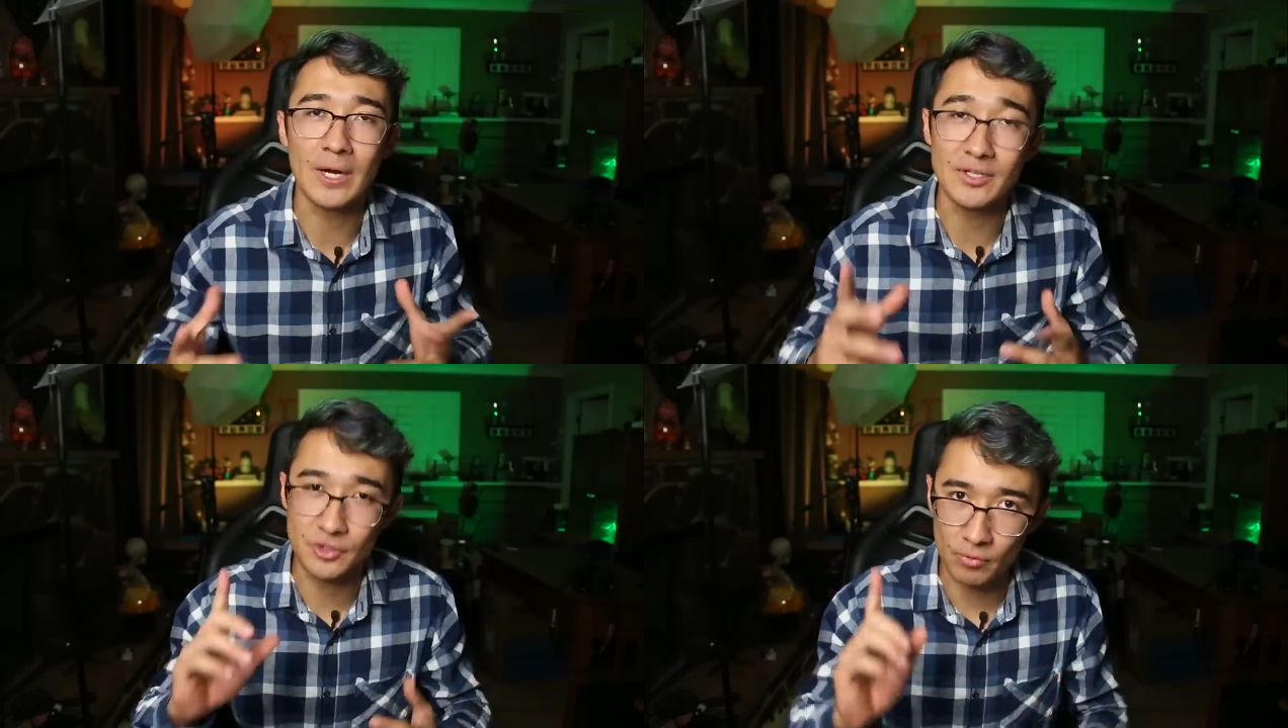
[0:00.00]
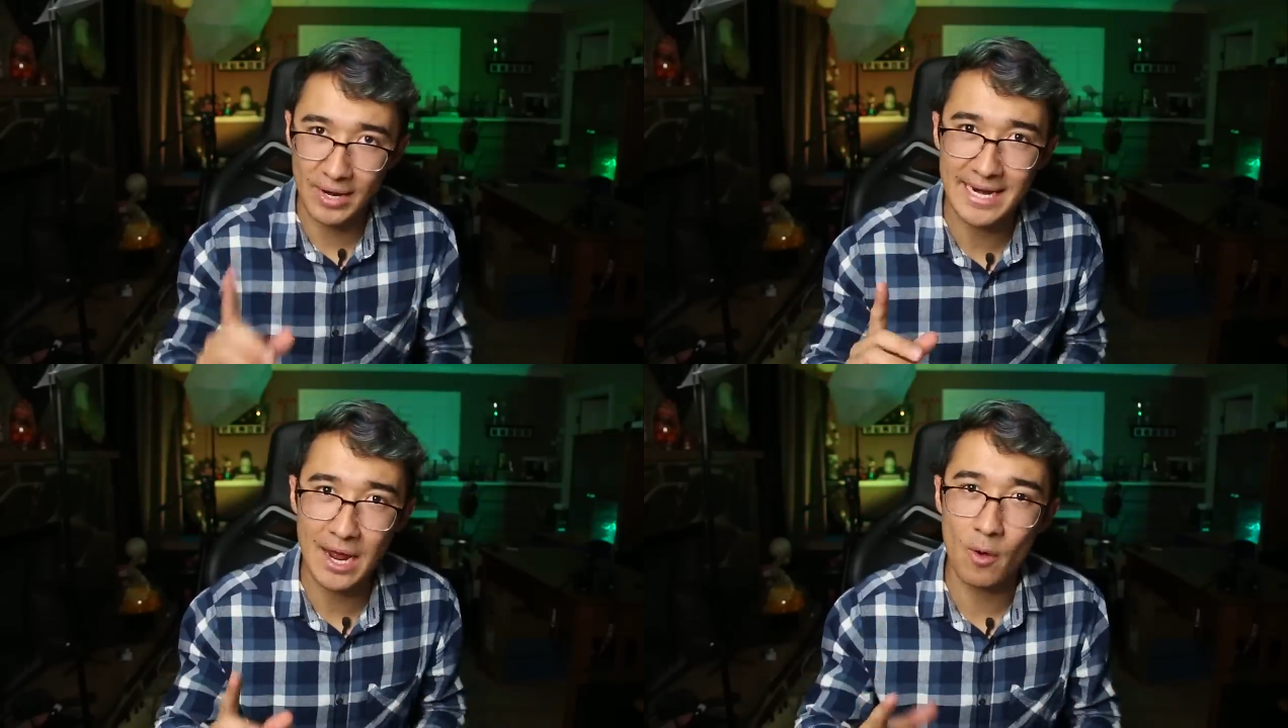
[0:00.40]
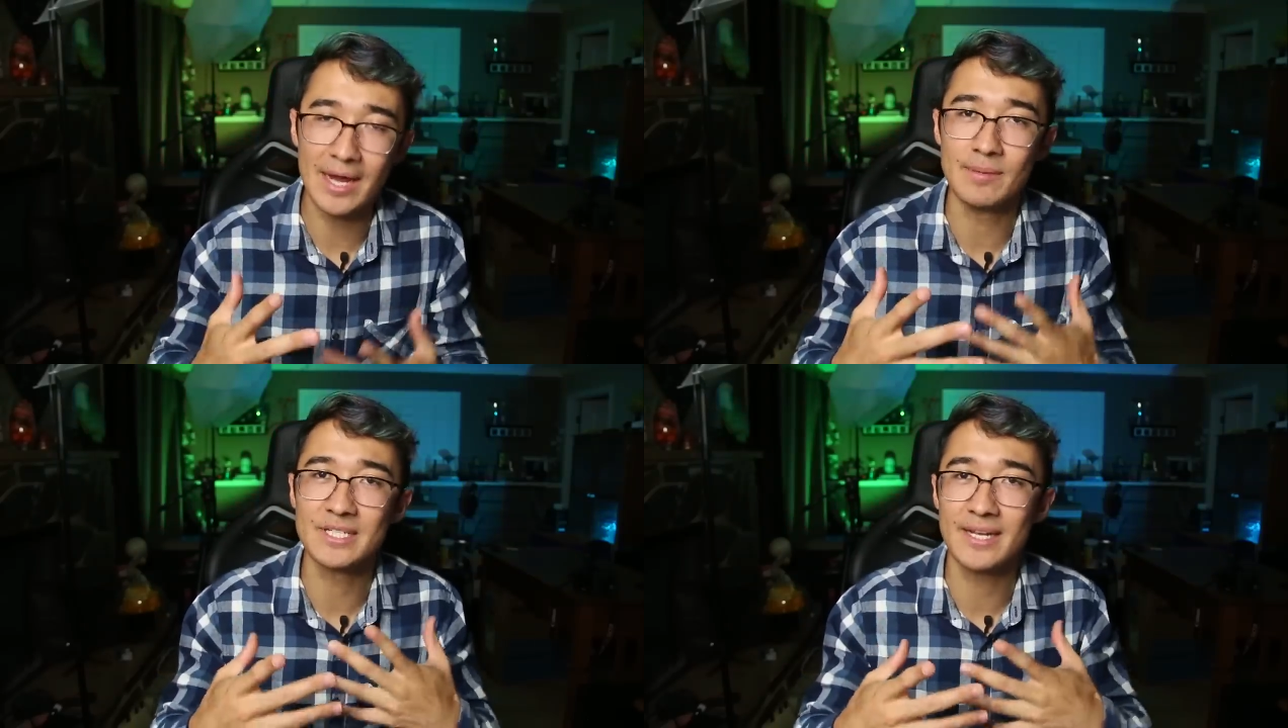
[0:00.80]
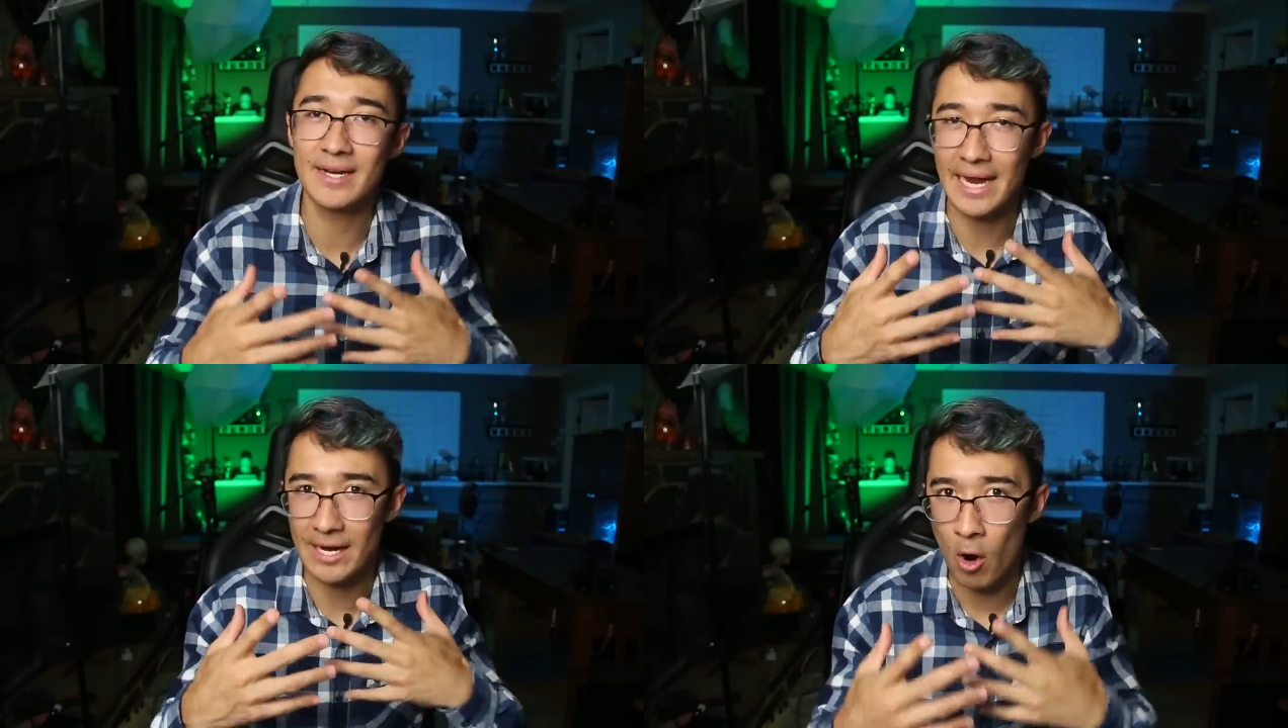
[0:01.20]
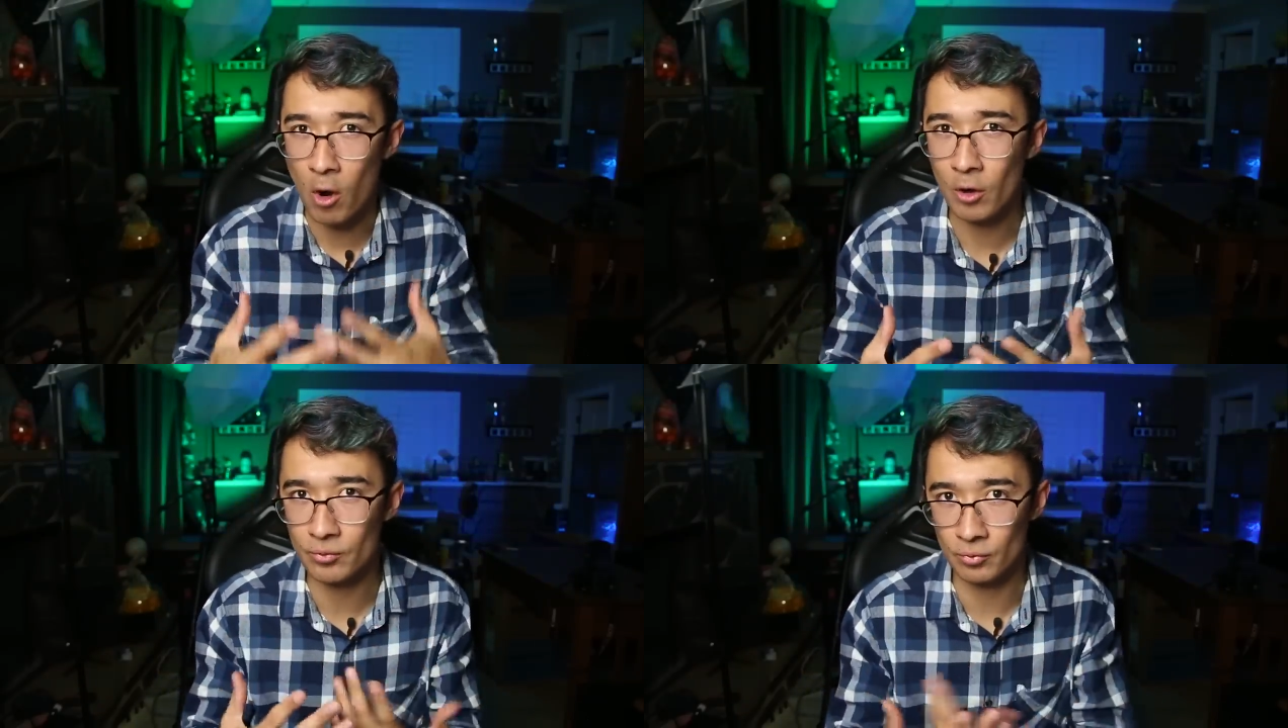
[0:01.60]
Okay, so right now I am setting a
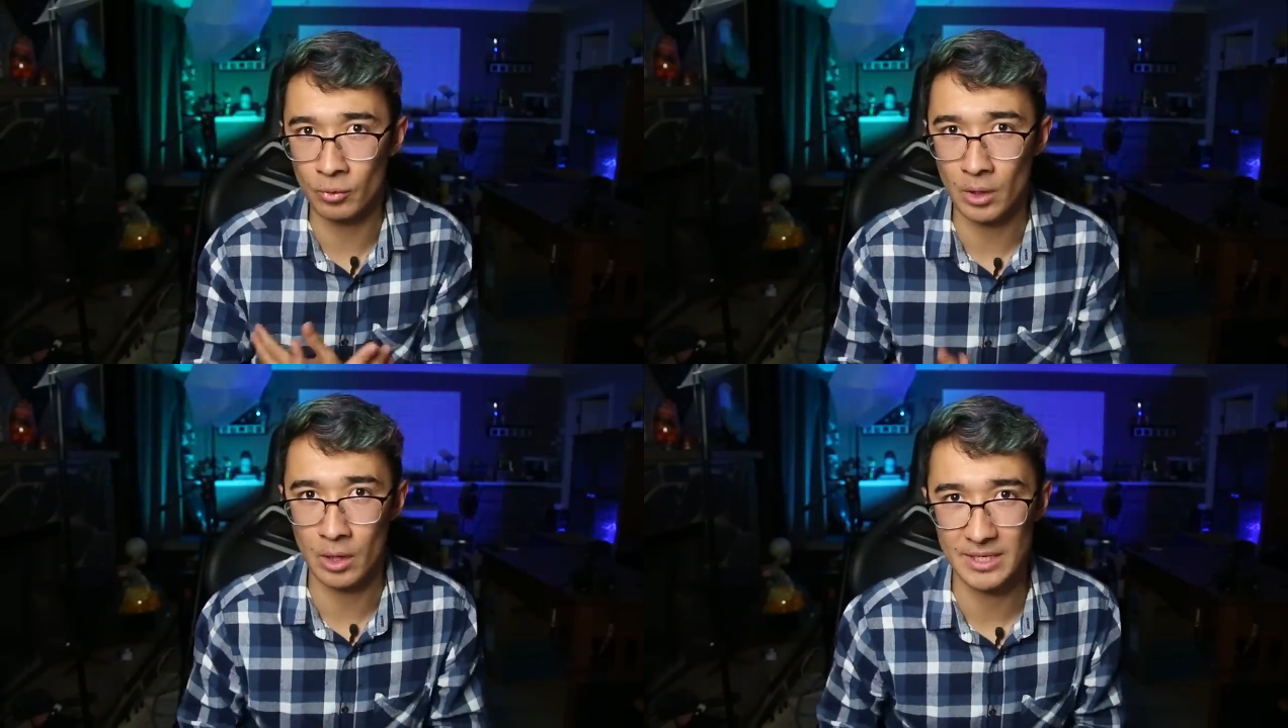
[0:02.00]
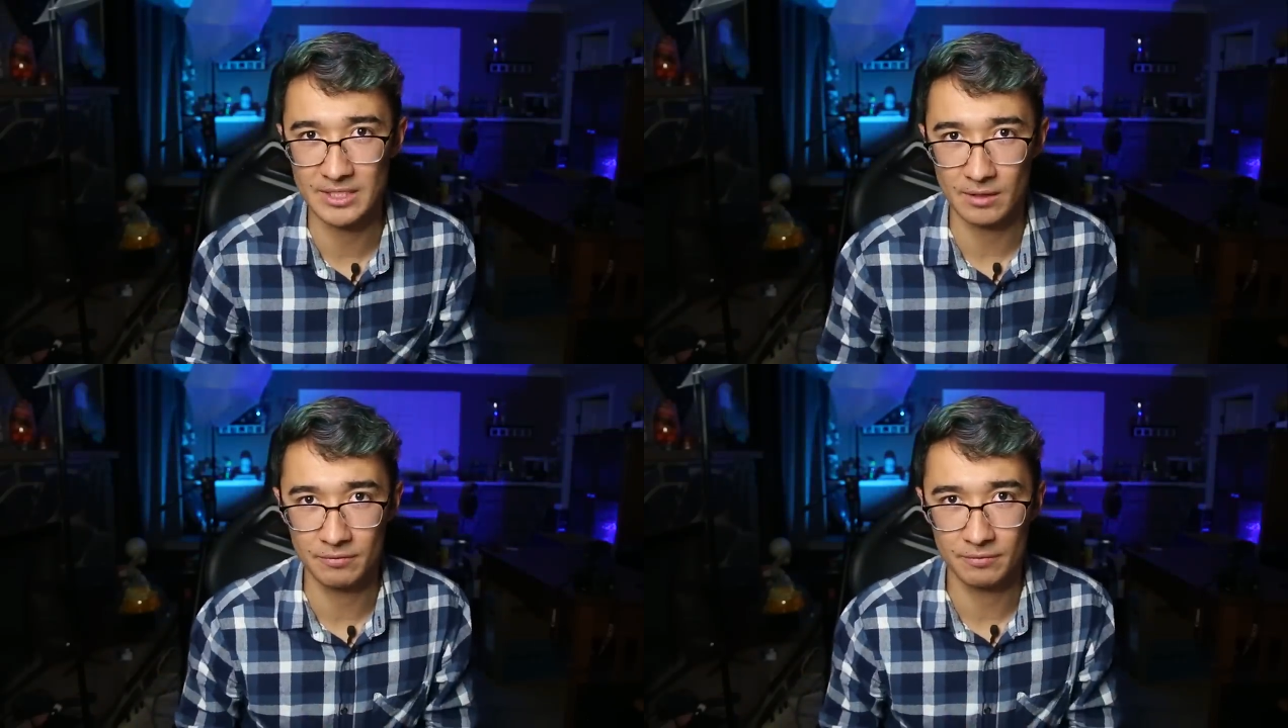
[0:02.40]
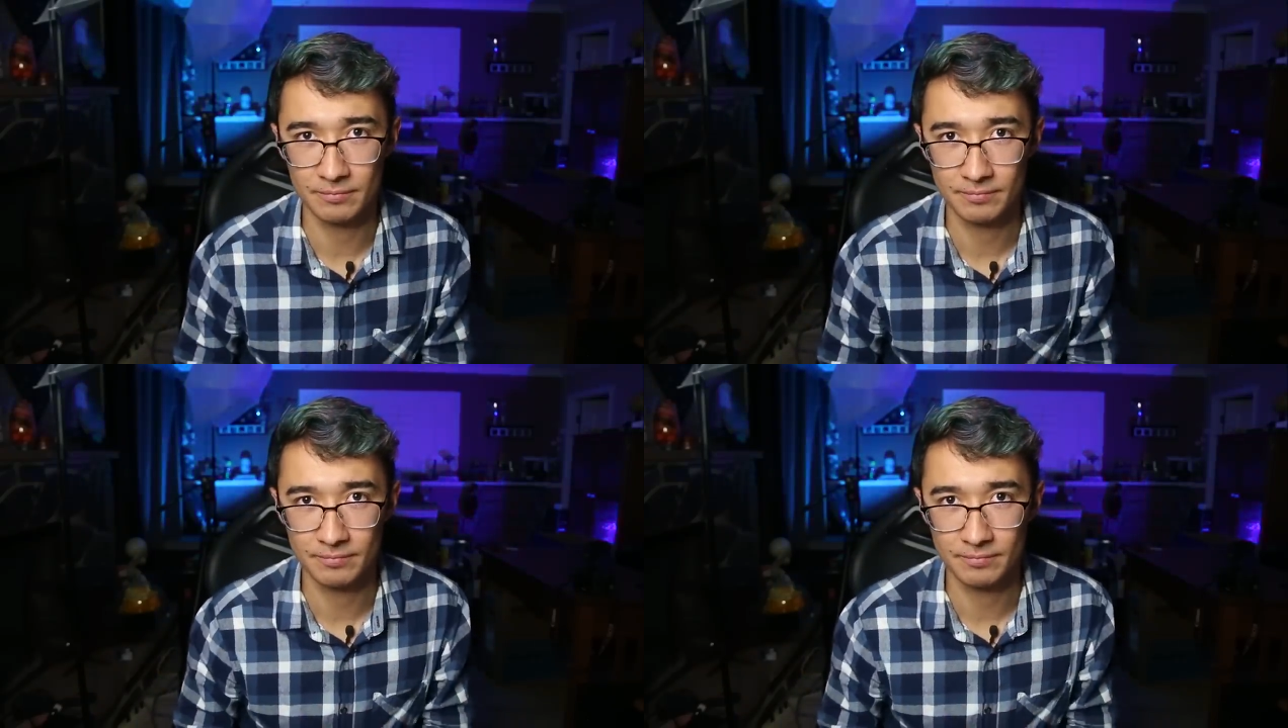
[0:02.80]
hard rule on myself.